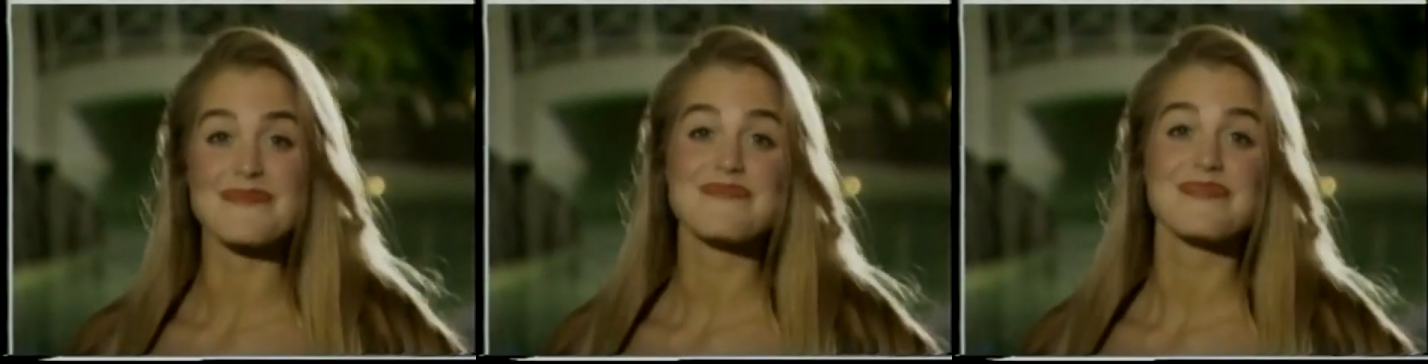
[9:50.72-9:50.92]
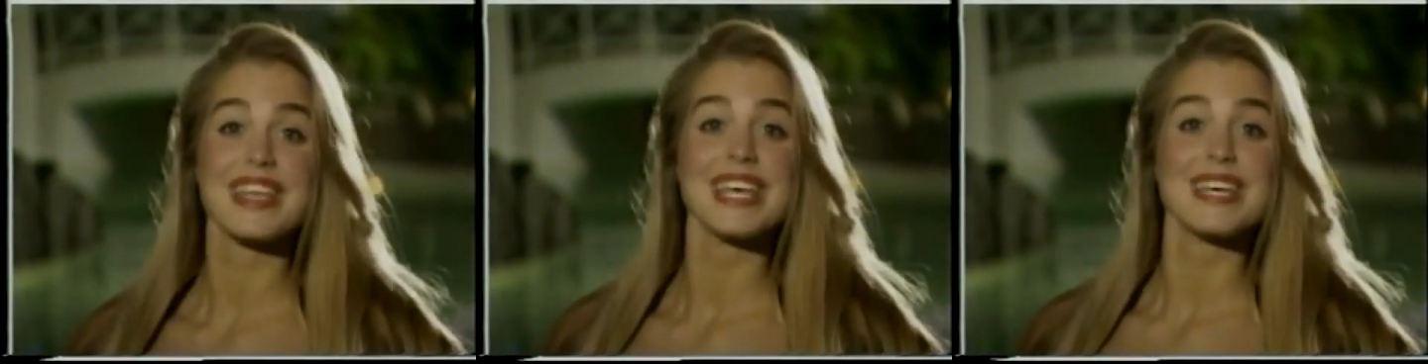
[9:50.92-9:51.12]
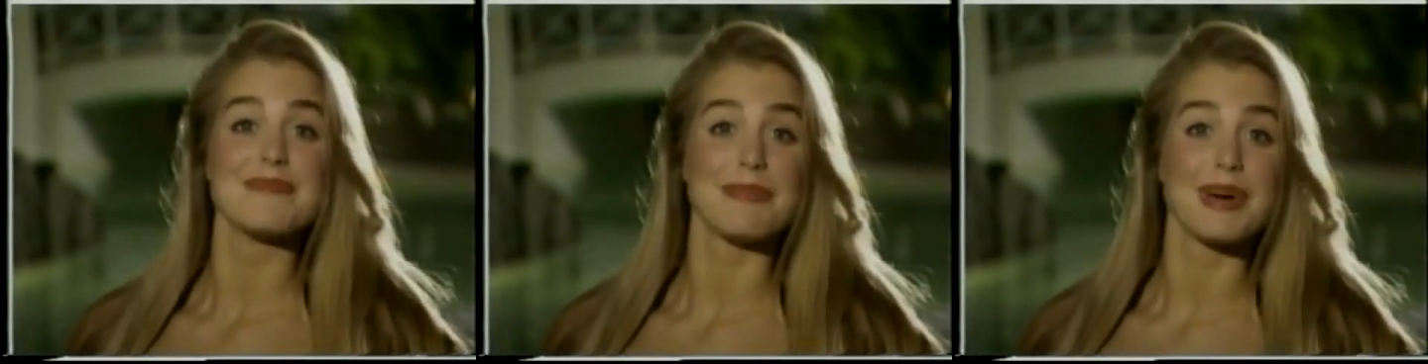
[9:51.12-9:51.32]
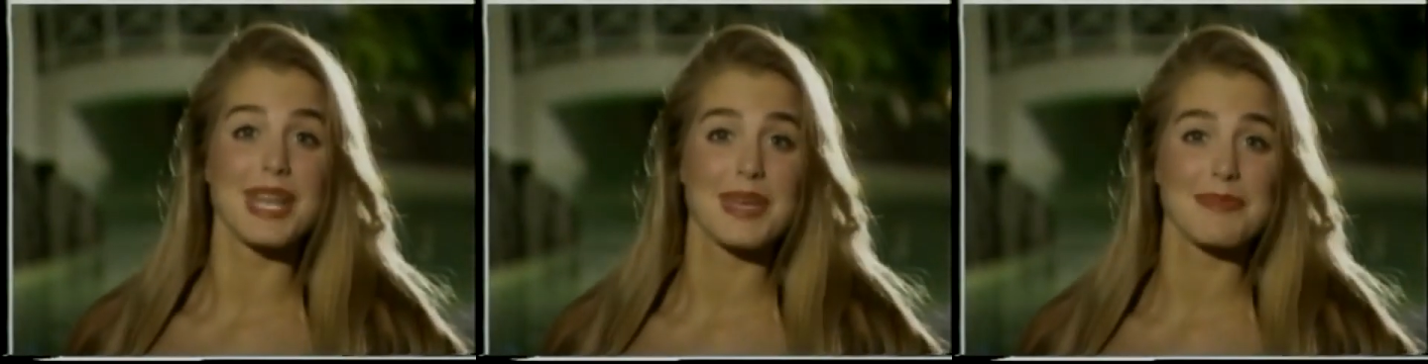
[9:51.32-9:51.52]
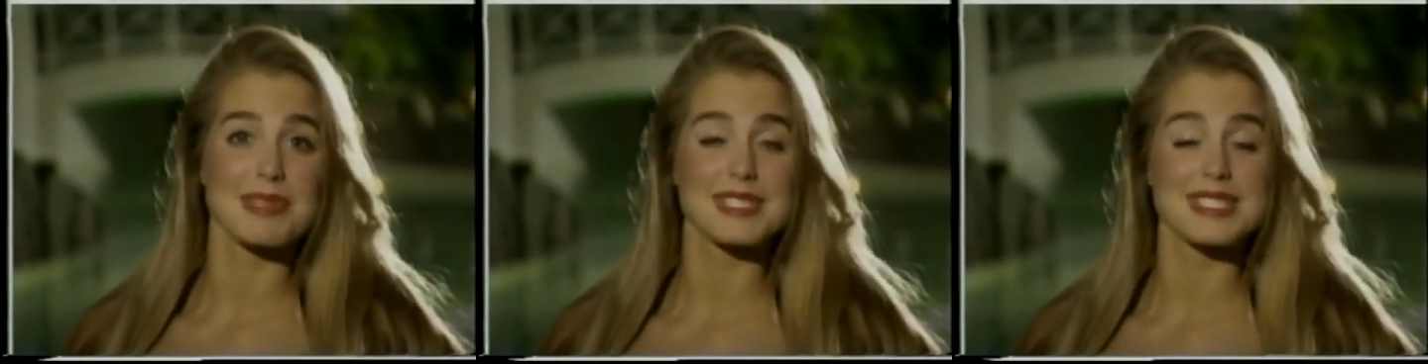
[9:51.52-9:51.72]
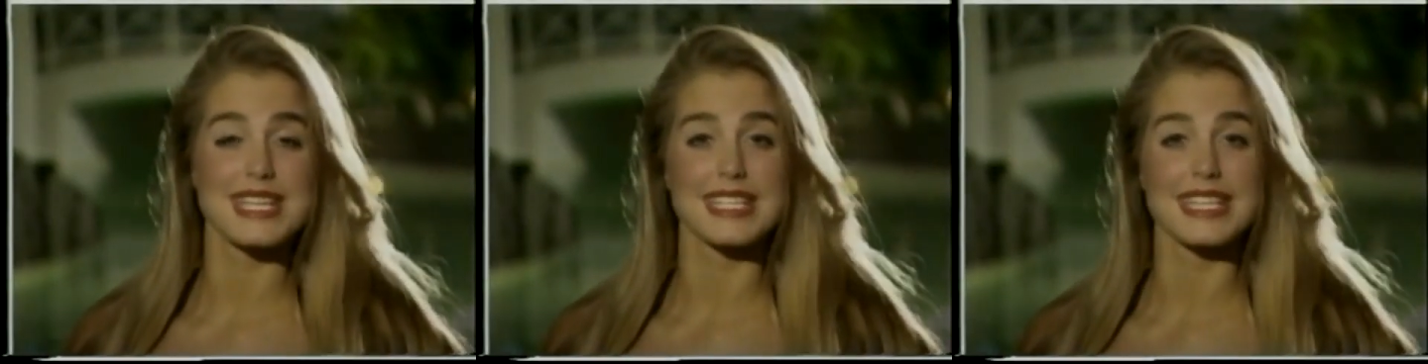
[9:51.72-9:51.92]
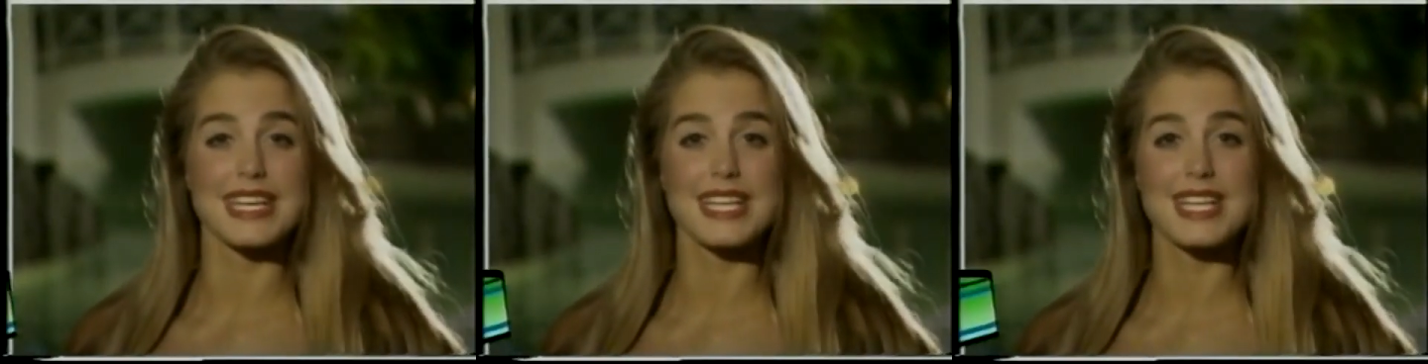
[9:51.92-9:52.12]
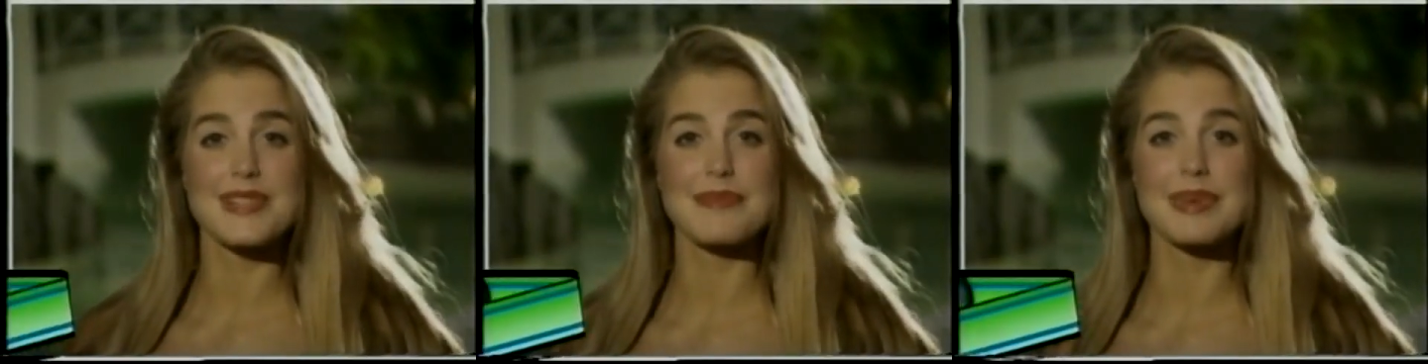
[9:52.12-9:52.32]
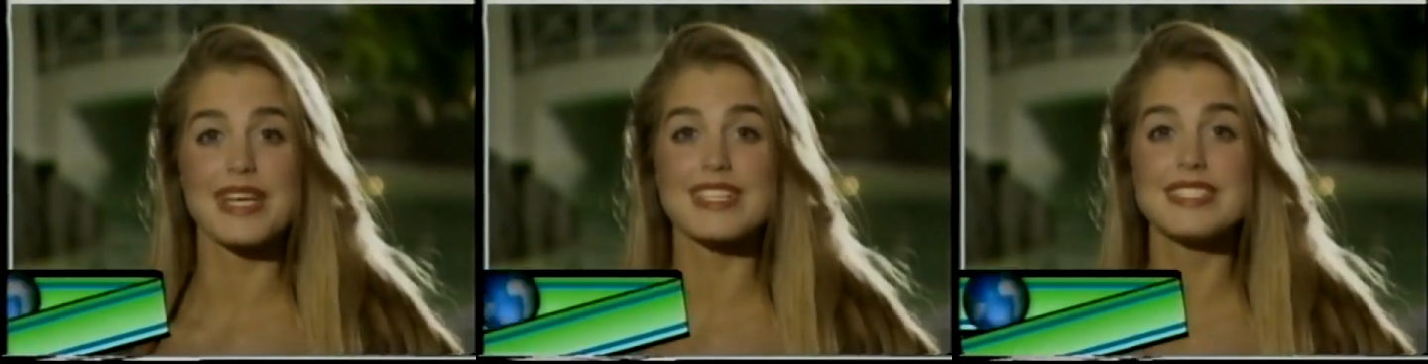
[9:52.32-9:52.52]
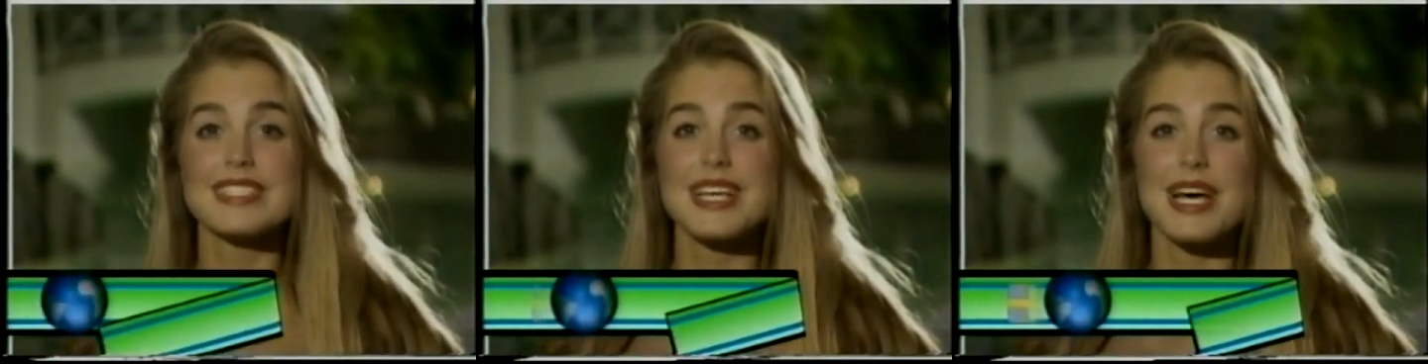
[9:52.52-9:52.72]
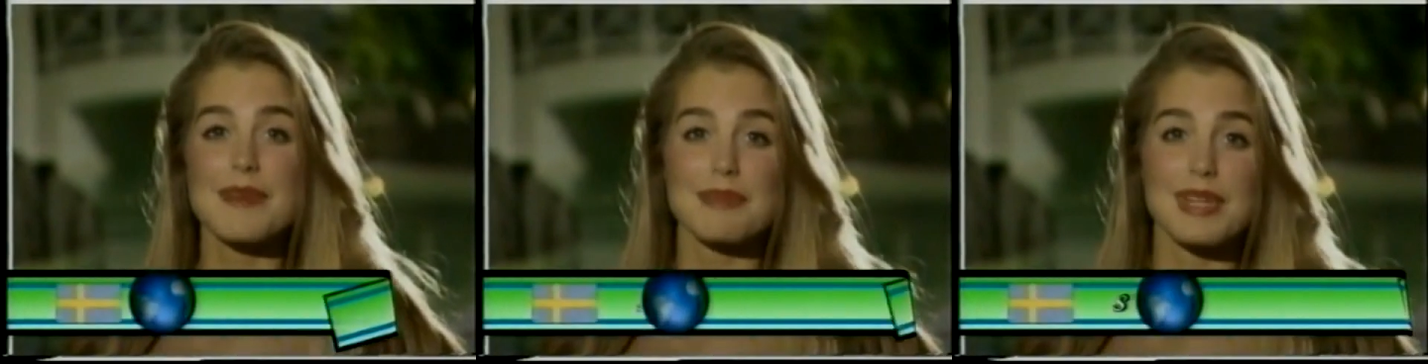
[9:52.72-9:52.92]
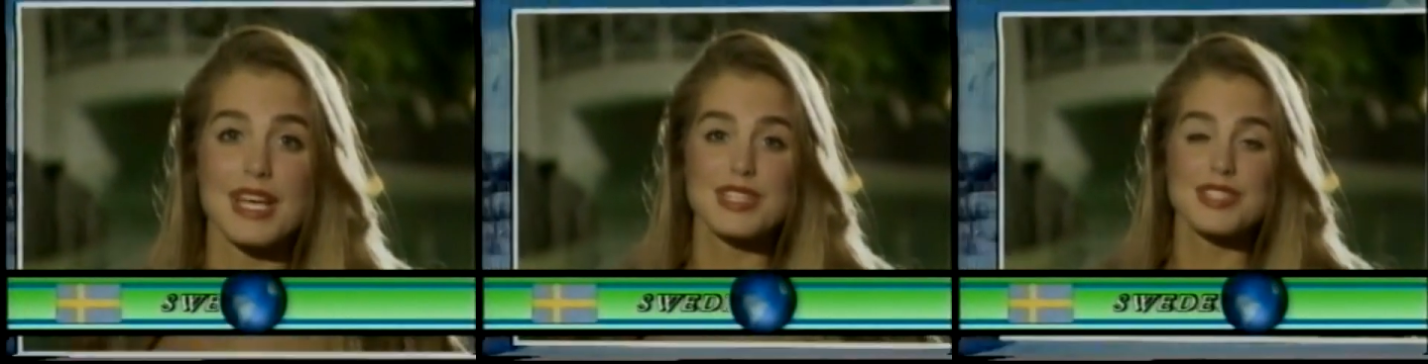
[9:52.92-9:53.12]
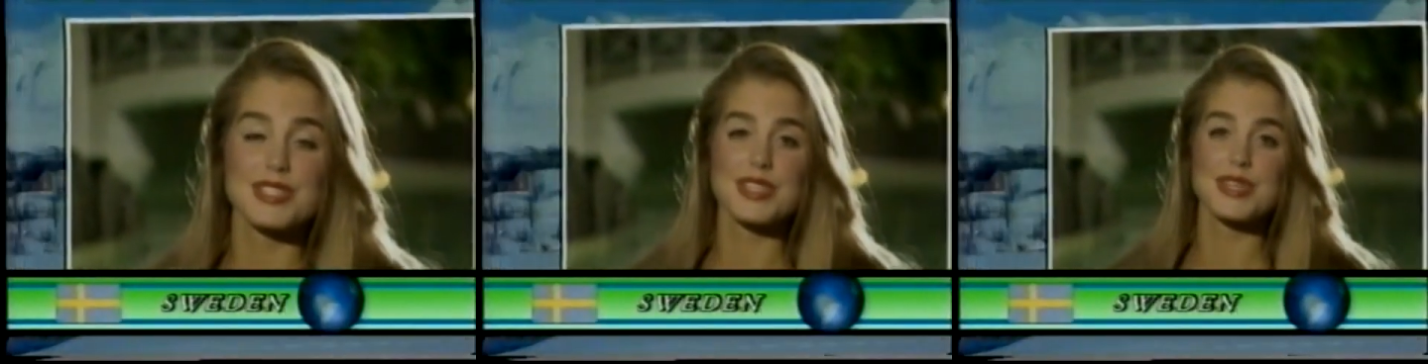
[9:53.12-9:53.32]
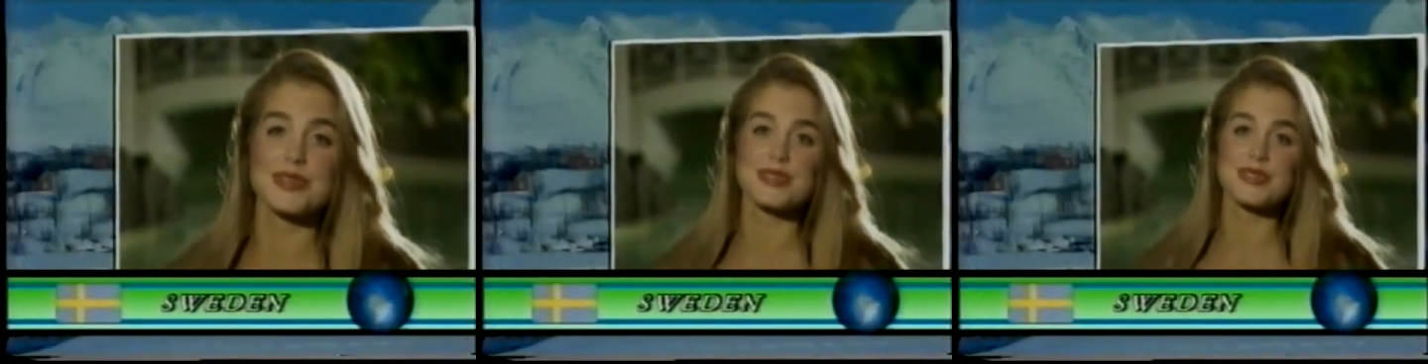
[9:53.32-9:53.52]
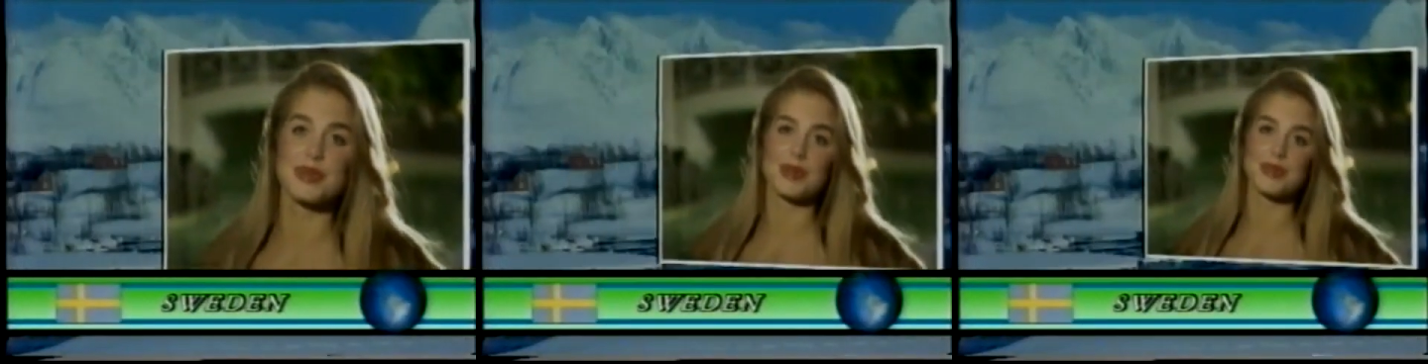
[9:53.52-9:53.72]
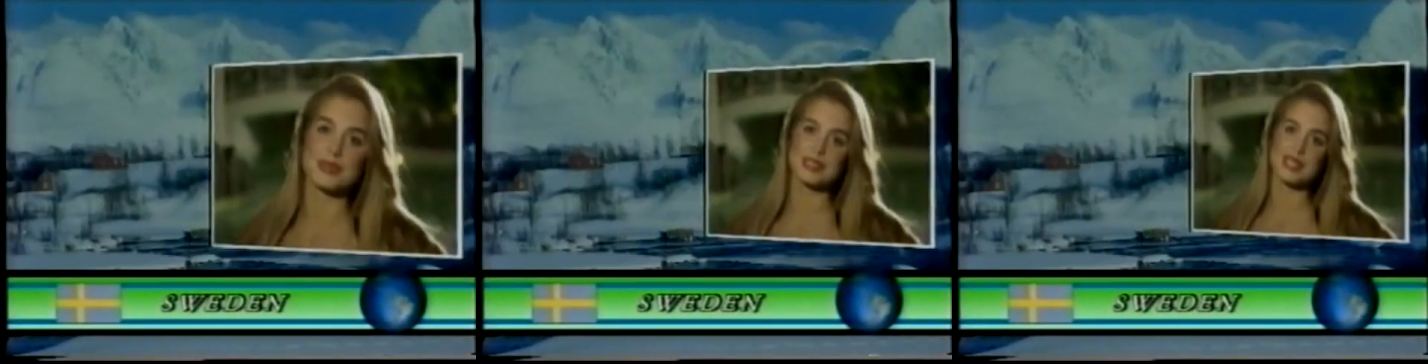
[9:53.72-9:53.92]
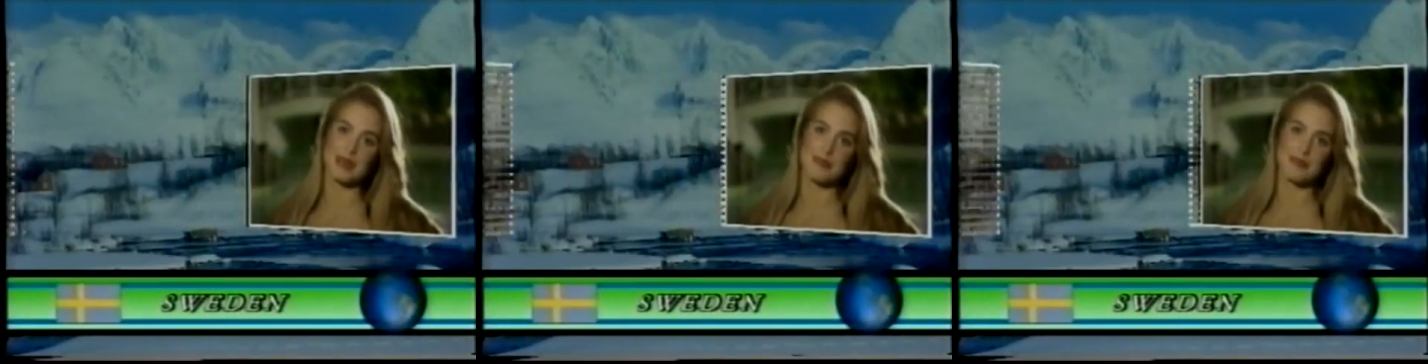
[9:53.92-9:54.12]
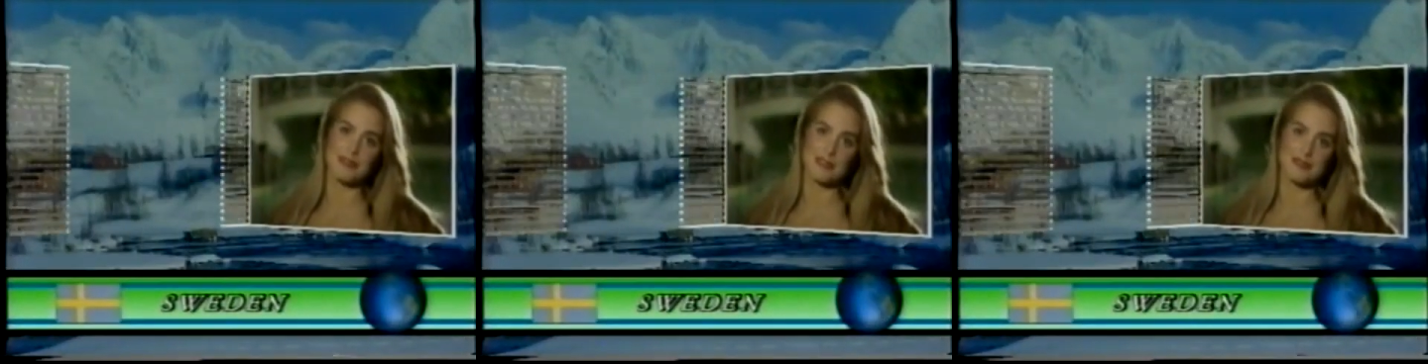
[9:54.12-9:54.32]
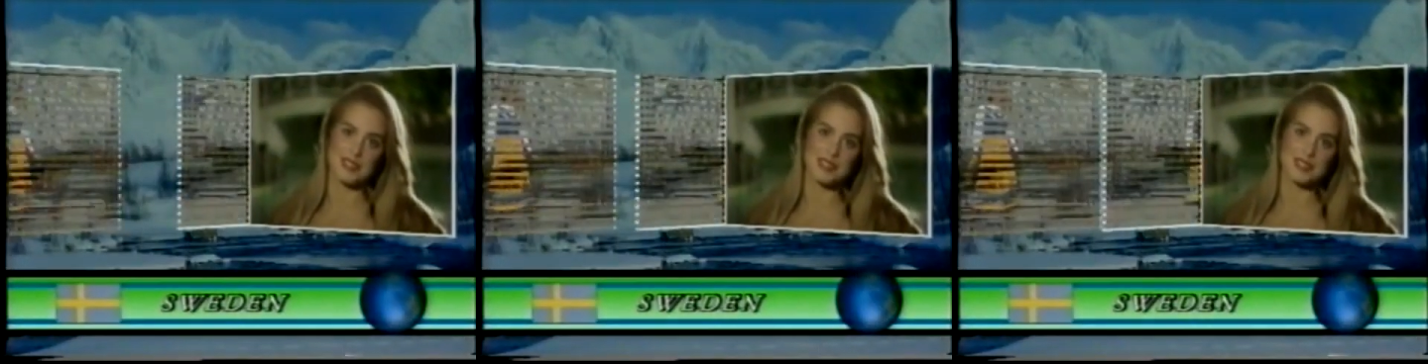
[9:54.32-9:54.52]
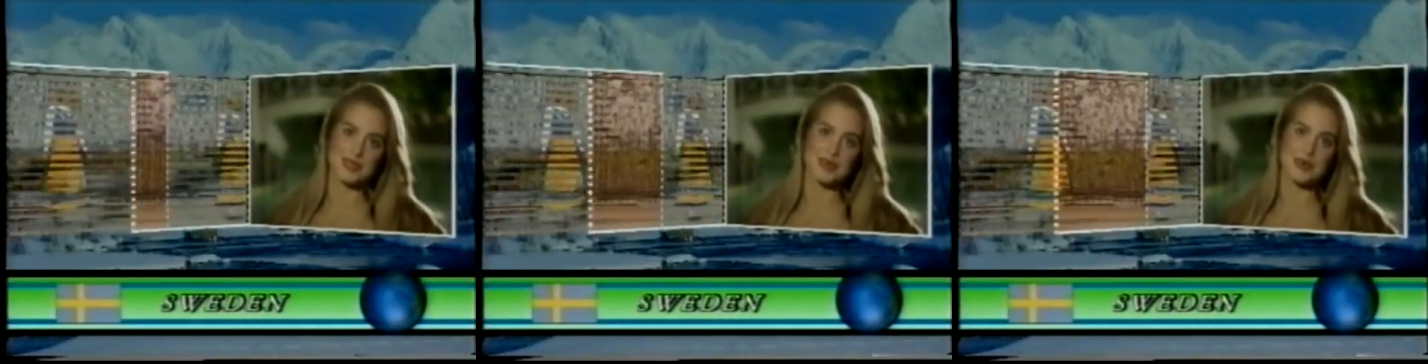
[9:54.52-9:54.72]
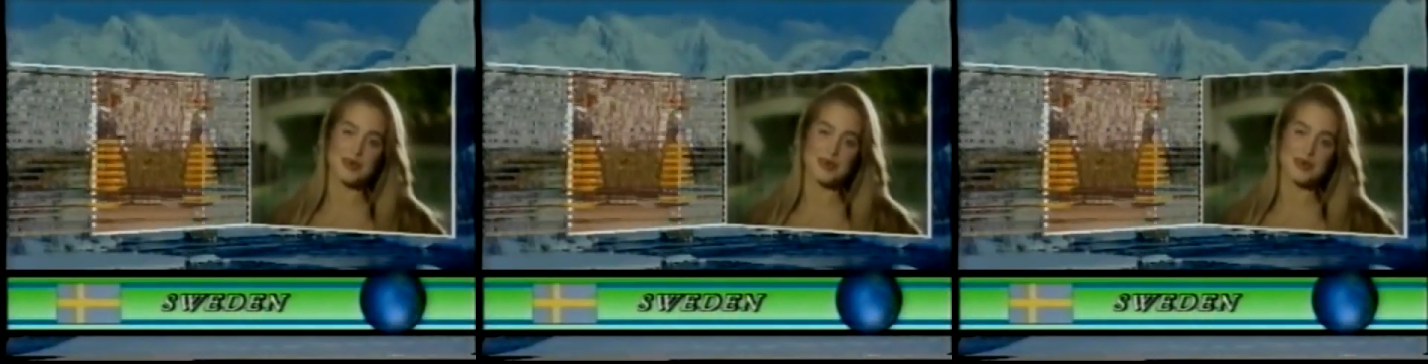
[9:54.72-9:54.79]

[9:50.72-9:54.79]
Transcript: Hey, my name is Daniela Almien. I'm 19 years old, coming from